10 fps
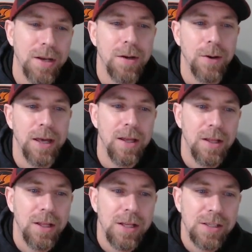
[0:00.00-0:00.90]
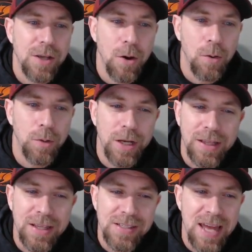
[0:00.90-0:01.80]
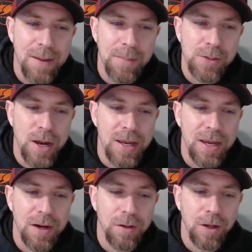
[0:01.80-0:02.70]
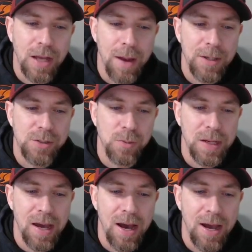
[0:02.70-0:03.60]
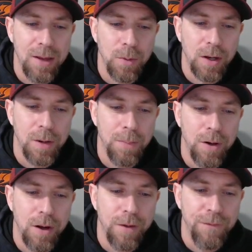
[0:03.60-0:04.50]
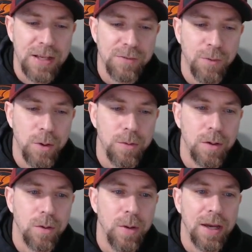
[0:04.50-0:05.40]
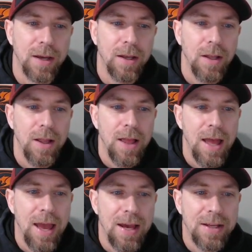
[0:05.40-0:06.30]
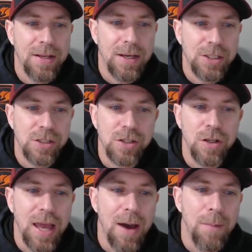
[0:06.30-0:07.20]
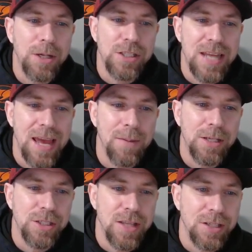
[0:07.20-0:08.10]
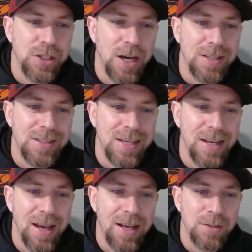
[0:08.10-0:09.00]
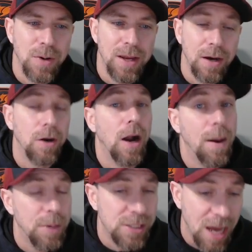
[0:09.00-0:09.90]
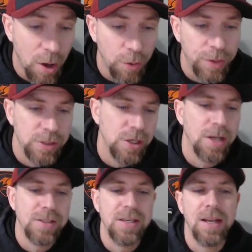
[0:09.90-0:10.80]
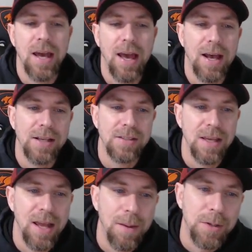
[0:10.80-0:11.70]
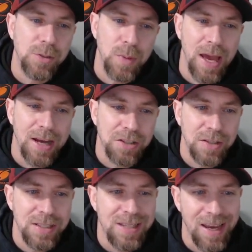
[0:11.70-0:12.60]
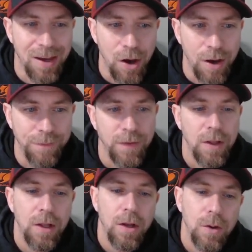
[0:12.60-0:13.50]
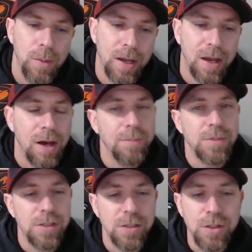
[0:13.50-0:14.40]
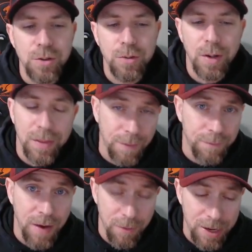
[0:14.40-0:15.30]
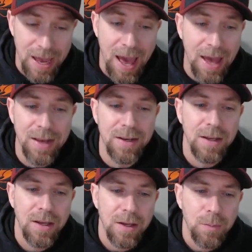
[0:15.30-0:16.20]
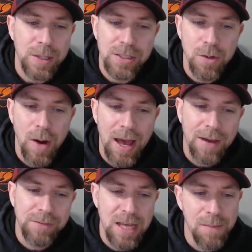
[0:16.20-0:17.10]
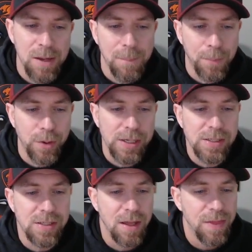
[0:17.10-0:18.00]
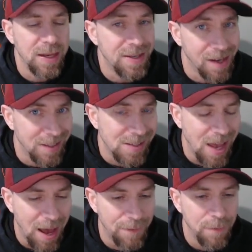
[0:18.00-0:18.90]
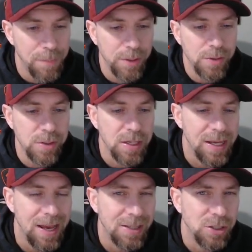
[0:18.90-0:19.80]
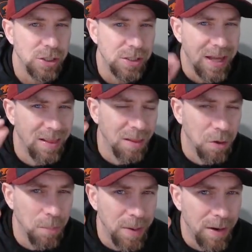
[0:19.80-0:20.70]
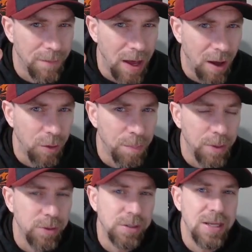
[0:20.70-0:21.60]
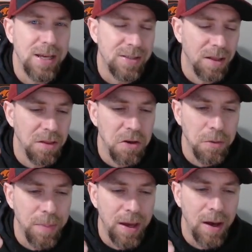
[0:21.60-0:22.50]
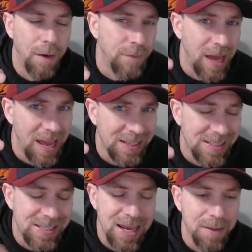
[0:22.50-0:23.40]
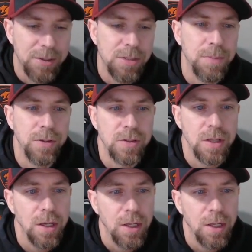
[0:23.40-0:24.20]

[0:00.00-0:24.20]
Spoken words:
do it. So look at this damage right here. Look how much we got. We're going to put it on fast forward real quick. And just look how much damage that John Cena has right here, or how much health John Cena has, and how much we actually take off when it comes to the very end. We do have Damian Priest that does have a boost. He has just a little bit of a health boost. He has a little bit of a damage boost.